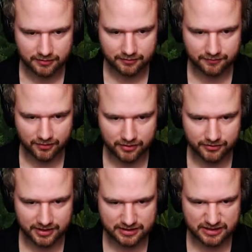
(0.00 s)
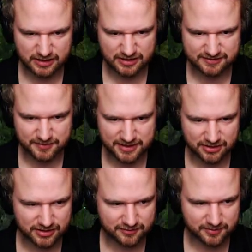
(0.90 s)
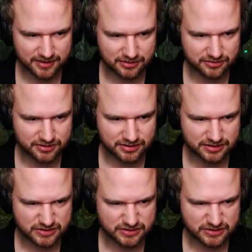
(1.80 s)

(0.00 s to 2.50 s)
Following, leave me alone, leave me alone.